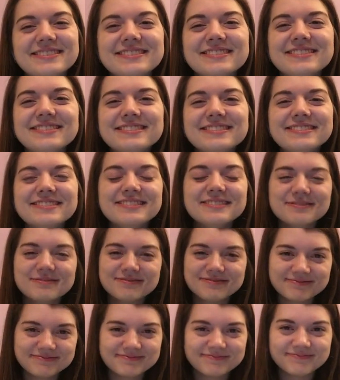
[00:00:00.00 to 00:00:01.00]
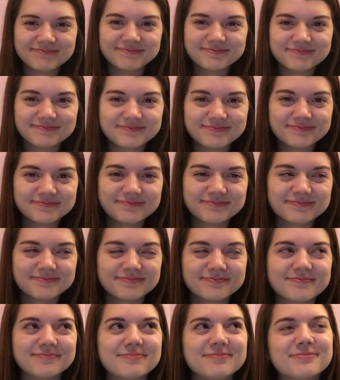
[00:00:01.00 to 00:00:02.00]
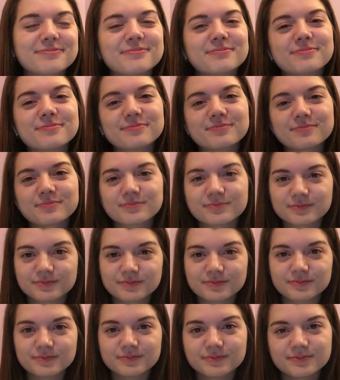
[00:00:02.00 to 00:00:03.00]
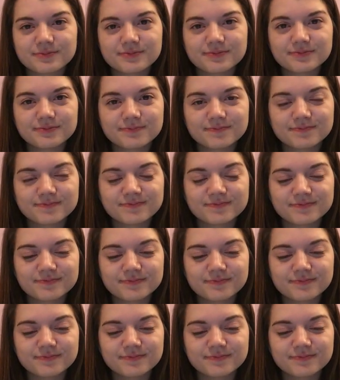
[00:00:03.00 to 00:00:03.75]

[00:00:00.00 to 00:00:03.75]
(silent)